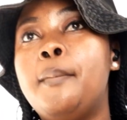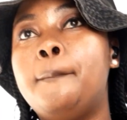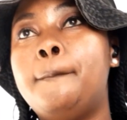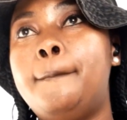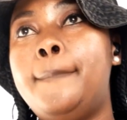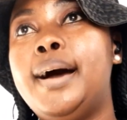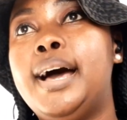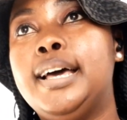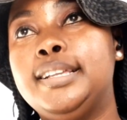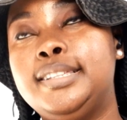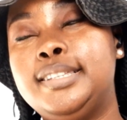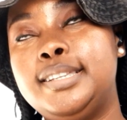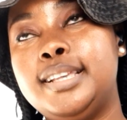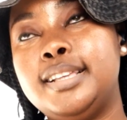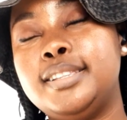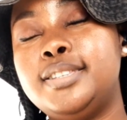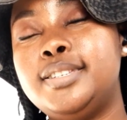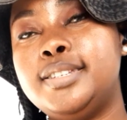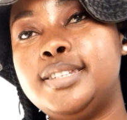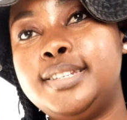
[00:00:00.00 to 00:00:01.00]

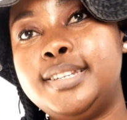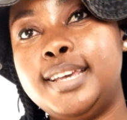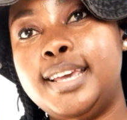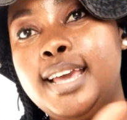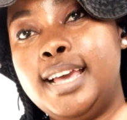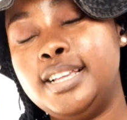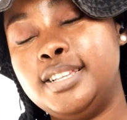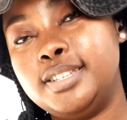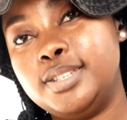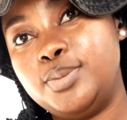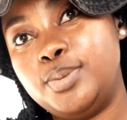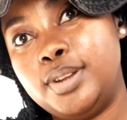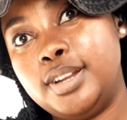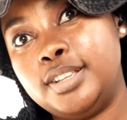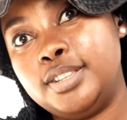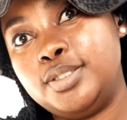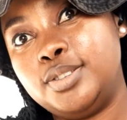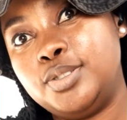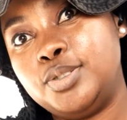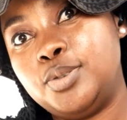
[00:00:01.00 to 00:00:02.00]
But today I just want
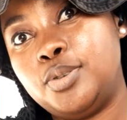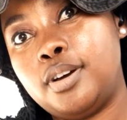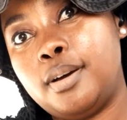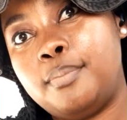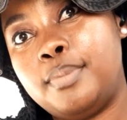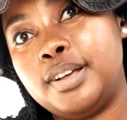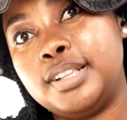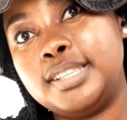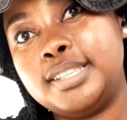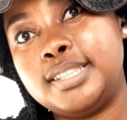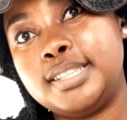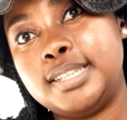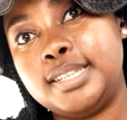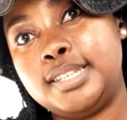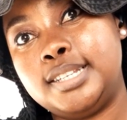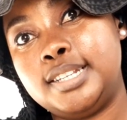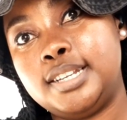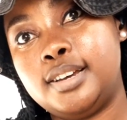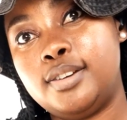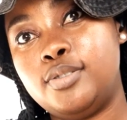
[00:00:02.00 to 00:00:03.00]
us to talk about
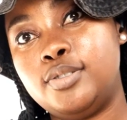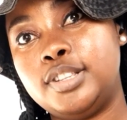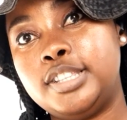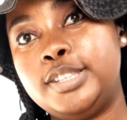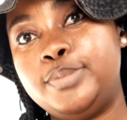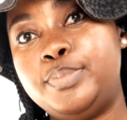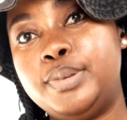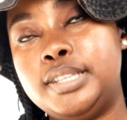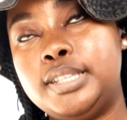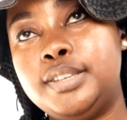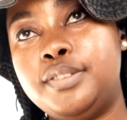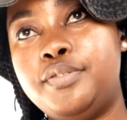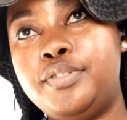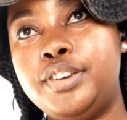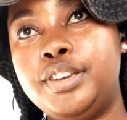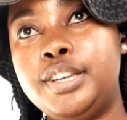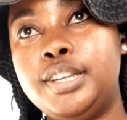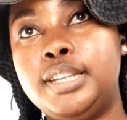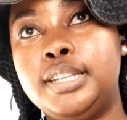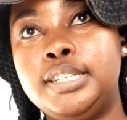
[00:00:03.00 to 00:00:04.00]
sisterhood
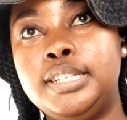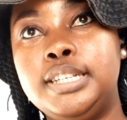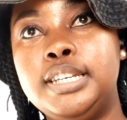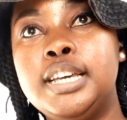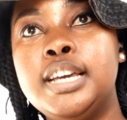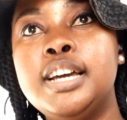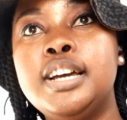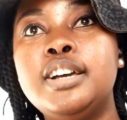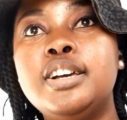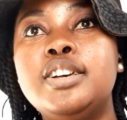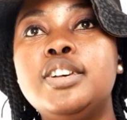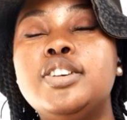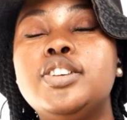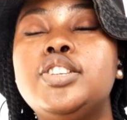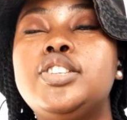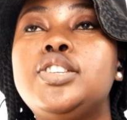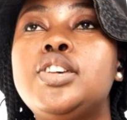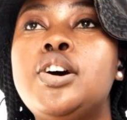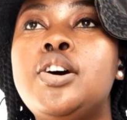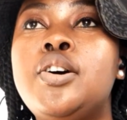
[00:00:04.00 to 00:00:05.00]
specifically.
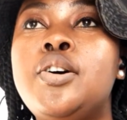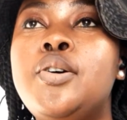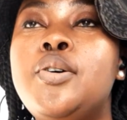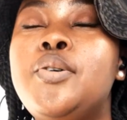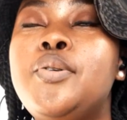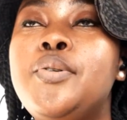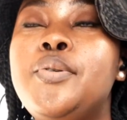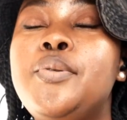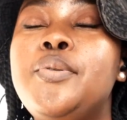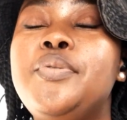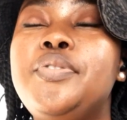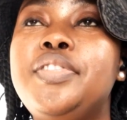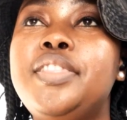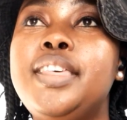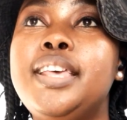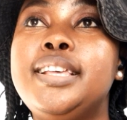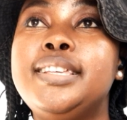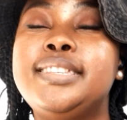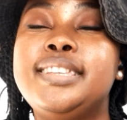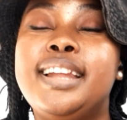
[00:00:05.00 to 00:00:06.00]
So
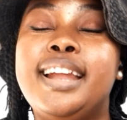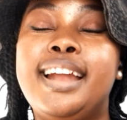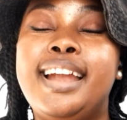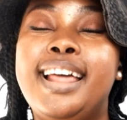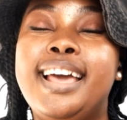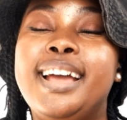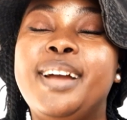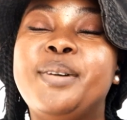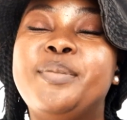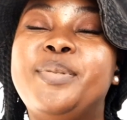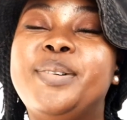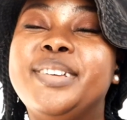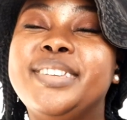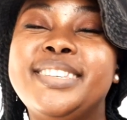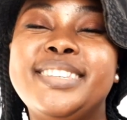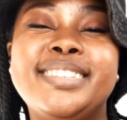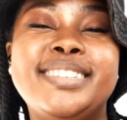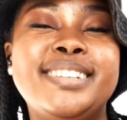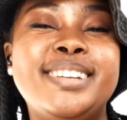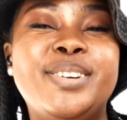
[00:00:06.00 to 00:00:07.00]
things that I like about
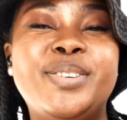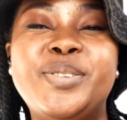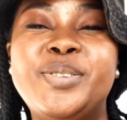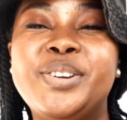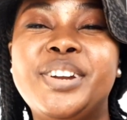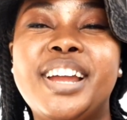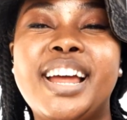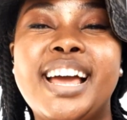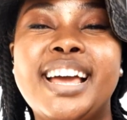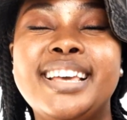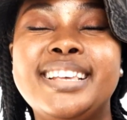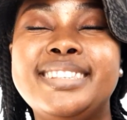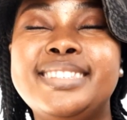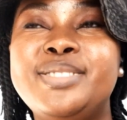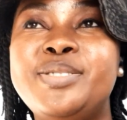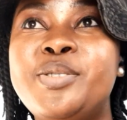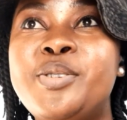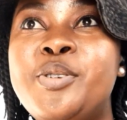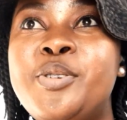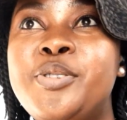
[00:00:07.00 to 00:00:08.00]
sisterhood, guys,
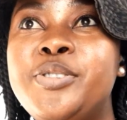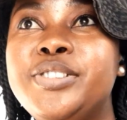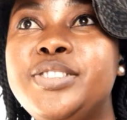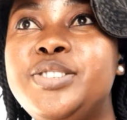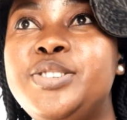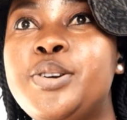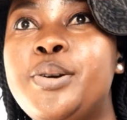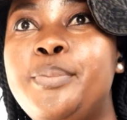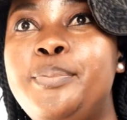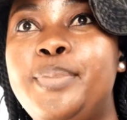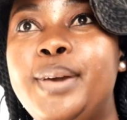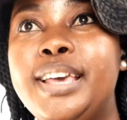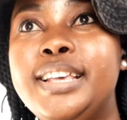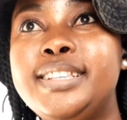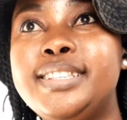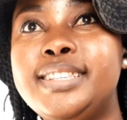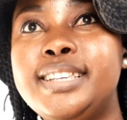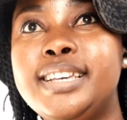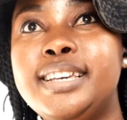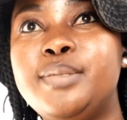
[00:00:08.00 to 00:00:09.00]
it's your
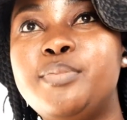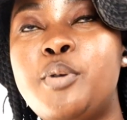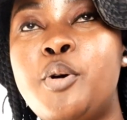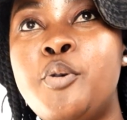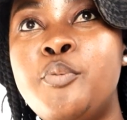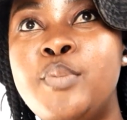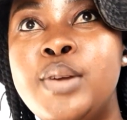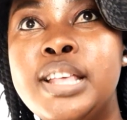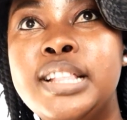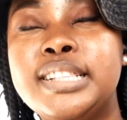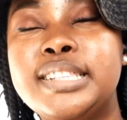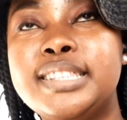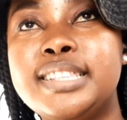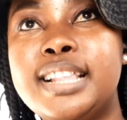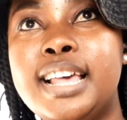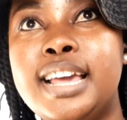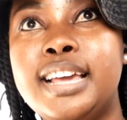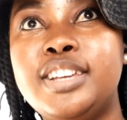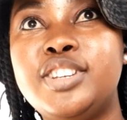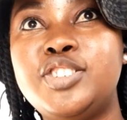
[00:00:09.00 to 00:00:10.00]
basic moments,
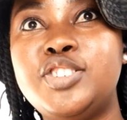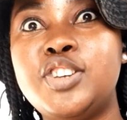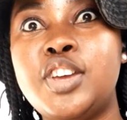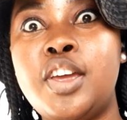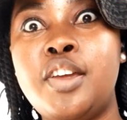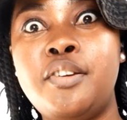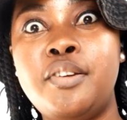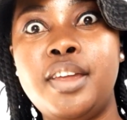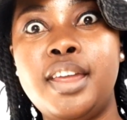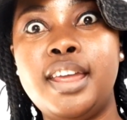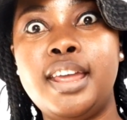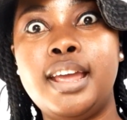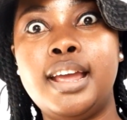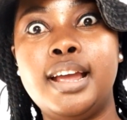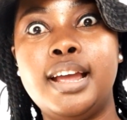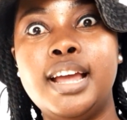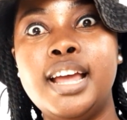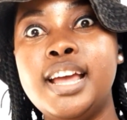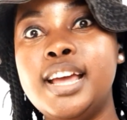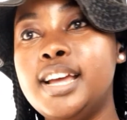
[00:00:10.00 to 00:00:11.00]
like
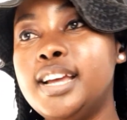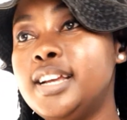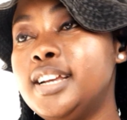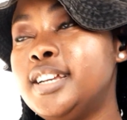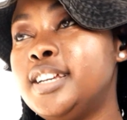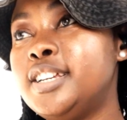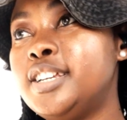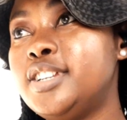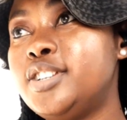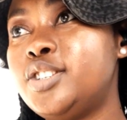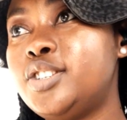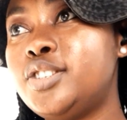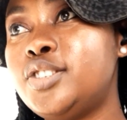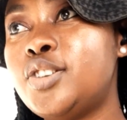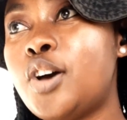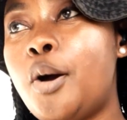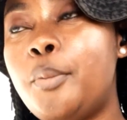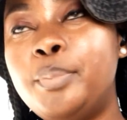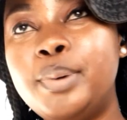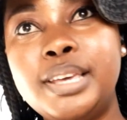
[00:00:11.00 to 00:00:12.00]
sharing
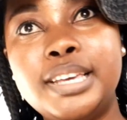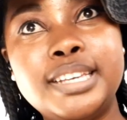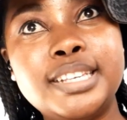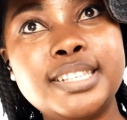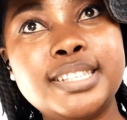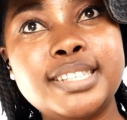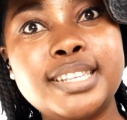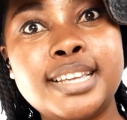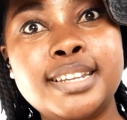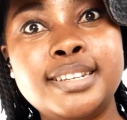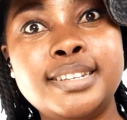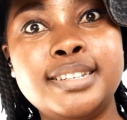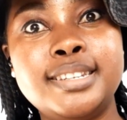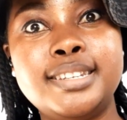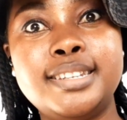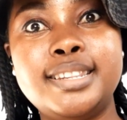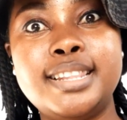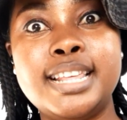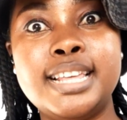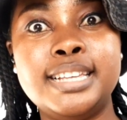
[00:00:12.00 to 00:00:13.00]
topics and
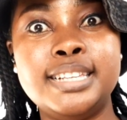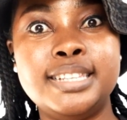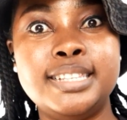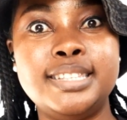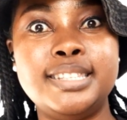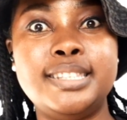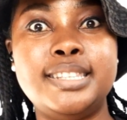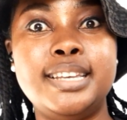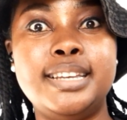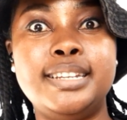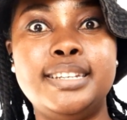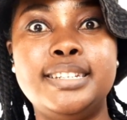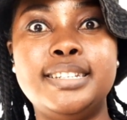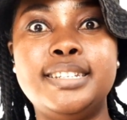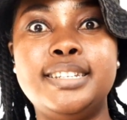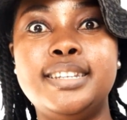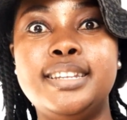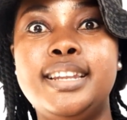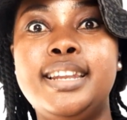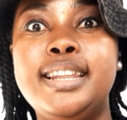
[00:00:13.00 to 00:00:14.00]
things and
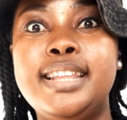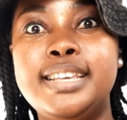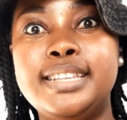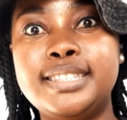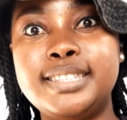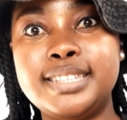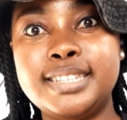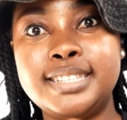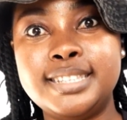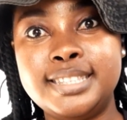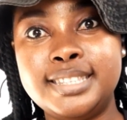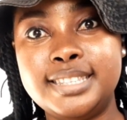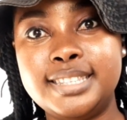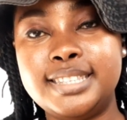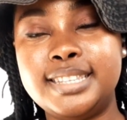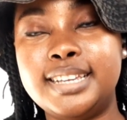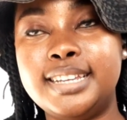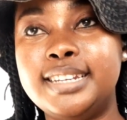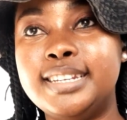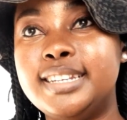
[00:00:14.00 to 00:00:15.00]

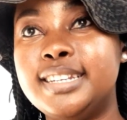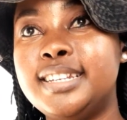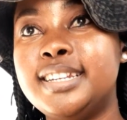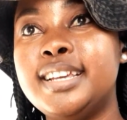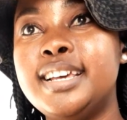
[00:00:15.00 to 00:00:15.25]
lessons, and